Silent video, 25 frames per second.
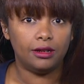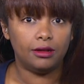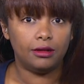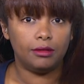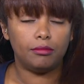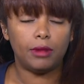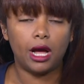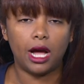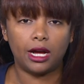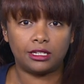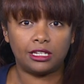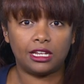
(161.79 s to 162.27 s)

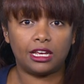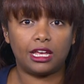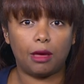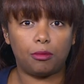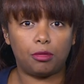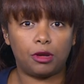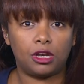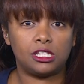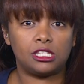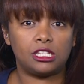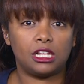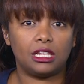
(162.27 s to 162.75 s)

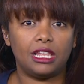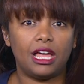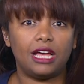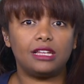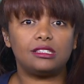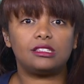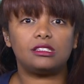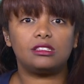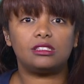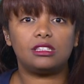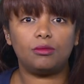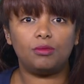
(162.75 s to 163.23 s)
Makda
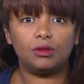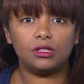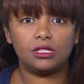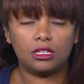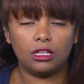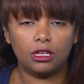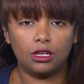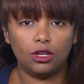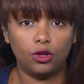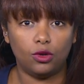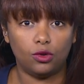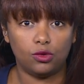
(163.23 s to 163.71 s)
Salas,
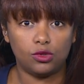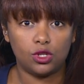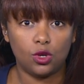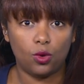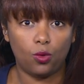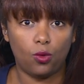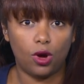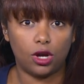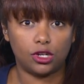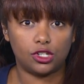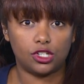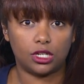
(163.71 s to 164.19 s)
CBC News,
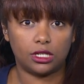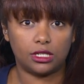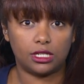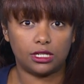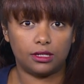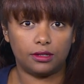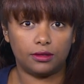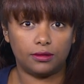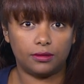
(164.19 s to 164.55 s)
Washington.